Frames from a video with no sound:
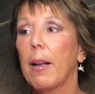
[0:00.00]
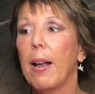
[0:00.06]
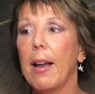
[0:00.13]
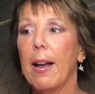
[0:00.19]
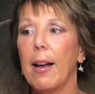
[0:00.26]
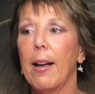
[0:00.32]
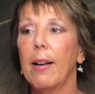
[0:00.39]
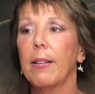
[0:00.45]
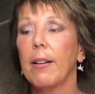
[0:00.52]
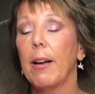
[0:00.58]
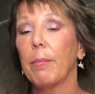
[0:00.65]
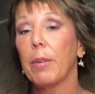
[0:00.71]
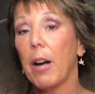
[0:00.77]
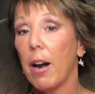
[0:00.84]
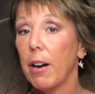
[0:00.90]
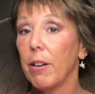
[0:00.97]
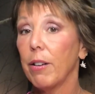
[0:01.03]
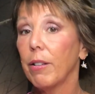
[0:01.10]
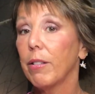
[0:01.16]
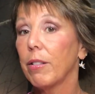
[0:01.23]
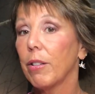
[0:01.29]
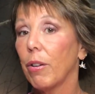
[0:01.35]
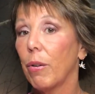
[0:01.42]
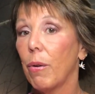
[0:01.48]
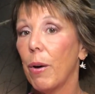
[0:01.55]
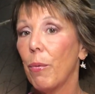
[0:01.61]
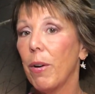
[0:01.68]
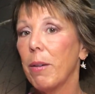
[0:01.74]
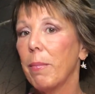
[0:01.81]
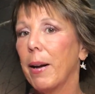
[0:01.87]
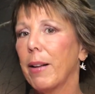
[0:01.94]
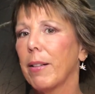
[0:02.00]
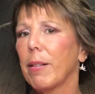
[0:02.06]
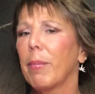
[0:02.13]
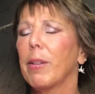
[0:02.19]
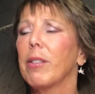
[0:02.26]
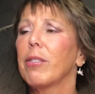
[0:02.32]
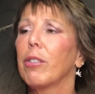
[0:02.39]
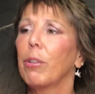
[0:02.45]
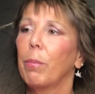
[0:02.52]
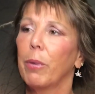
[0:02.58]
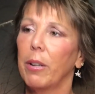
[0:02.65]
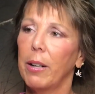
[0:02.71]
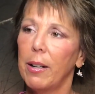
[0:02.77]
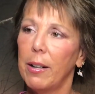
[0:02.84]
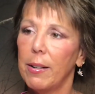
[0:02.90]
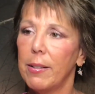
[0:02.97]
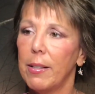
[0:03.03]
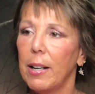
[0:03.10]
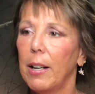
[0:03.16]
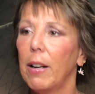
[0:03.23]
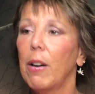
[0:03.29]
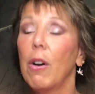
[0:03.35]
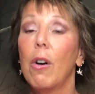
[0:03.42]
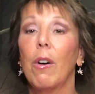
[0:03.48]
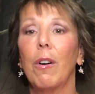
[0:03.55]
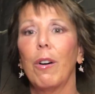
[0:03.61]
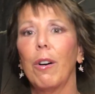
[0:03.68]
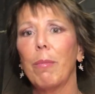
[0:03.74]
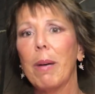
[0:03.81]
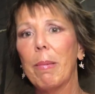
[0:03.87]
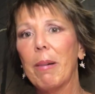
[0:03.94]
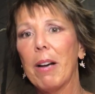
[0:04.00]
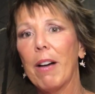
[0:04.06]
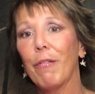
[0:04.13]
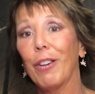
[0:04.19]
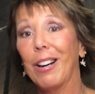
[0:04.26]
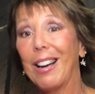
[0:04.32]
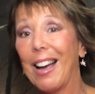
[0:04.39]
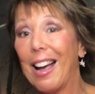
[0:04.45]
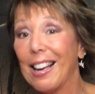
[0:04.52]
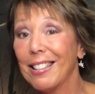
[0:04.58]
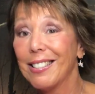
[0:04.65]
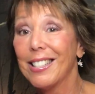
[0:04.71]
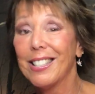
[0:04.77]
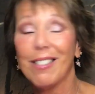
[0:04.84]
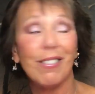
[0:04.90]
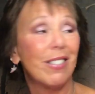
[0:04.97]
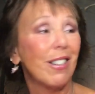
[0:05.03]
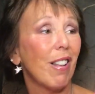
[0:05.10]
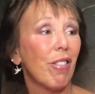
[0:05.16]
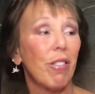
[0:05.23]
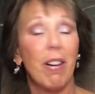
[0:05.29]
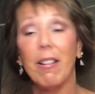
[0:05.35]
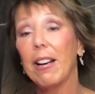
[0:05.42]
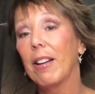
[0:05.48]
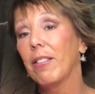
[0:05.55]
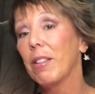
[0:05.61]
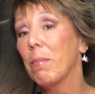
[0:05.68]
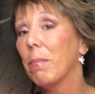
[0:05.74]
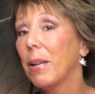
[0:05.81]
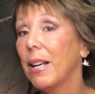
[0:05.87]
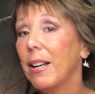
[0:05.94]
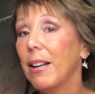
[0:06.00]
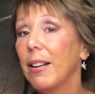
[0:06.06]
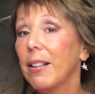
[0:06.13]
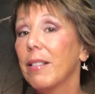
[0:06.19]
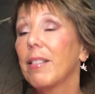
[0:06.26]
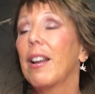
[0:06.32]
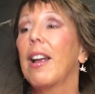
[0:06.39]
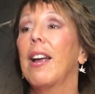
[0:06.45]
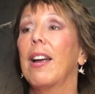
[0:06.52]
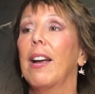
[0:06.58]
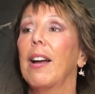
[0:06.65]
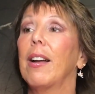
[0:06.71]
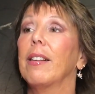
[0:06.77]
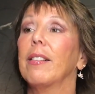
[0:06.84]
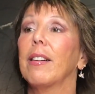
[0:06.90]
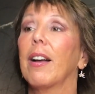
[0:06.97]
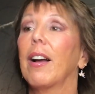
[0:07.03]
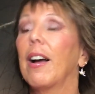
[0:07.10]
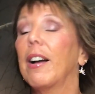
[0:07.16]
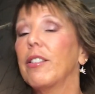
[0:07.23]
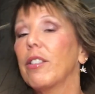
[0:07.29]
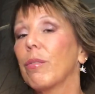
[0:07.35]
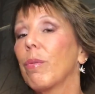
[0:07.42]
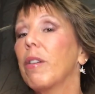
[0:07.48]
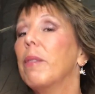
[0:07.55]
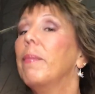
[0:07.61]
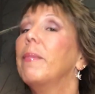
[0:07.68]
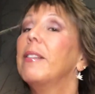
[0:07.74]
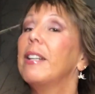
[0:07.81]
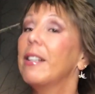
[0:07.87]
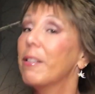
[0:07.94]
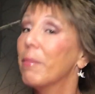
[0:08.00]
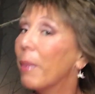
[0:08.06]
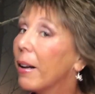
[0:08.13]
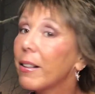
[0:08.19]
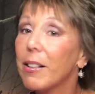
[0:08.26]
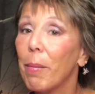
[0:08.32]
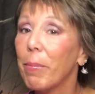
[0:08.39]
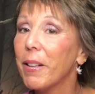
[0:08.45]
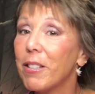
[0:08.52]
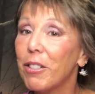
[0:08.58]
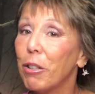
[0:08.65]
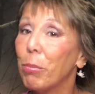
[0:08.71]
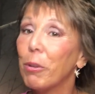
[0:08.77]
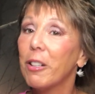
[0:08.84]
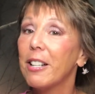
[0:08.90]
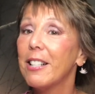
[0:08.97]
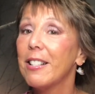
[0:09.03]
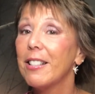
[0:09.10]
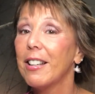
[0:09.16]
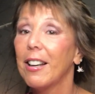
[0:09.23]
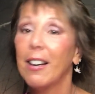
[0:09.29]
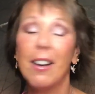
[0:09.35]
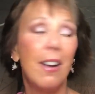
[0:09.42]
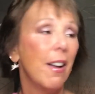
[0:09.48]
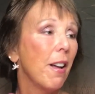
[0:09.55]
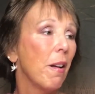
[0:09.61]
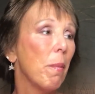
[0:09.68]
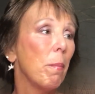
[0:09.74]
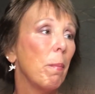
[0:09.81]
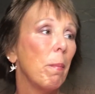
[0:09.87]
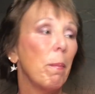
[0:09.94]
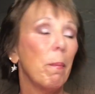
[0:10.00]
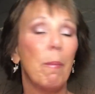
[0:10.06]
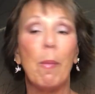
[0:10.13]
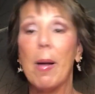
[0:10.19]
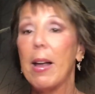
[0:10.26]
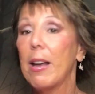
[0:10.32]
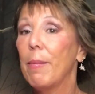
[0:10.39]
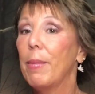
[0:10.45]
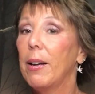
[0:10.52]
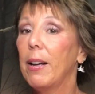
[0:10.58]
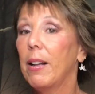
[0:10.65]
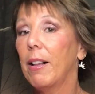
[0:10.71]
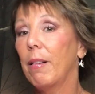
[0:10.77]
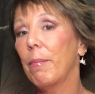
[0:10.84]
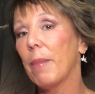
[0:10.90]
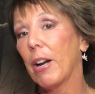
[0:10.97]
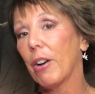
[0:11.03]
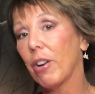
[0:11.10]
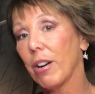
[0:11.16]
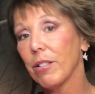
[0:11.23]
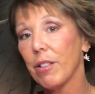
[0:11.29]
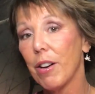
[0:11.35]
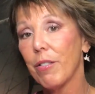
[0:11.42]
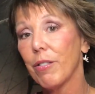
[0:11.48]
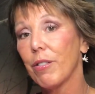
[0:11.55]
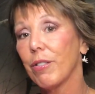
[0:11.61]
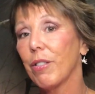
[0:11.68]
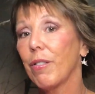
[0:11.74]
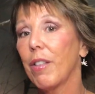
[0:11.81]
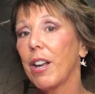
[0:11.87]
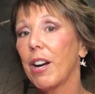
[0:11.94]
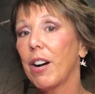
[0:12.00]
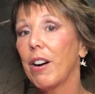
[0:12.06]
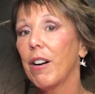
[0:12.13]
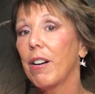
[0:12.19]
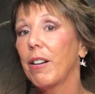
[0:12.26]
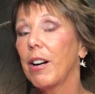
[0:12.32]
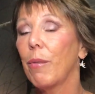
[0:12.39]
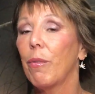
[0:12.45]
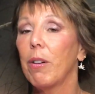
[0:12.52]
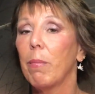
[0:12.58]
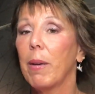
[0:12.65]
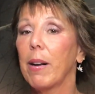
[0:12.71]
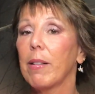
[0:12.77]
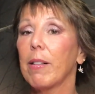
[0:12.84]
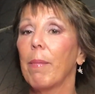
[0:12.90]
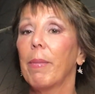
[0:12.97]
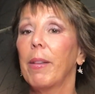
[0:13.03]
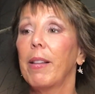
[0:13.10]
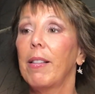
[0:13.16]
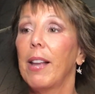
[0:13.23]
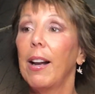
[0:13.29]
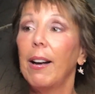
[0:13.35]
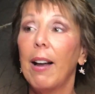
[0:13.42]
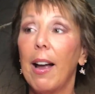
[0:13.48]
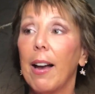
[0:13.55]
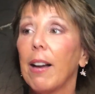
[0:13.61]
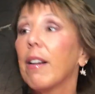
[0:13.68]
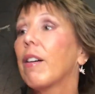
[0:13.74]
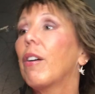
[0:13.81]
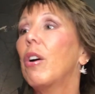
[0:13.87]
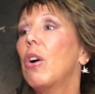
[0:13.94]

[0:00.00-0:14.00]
and I'm tired, so I want to make something super easy. Or maybe I forgot to thaw out the meat and I just need to make something super easy. Maybe my granddaughters are there and I want to make something they like.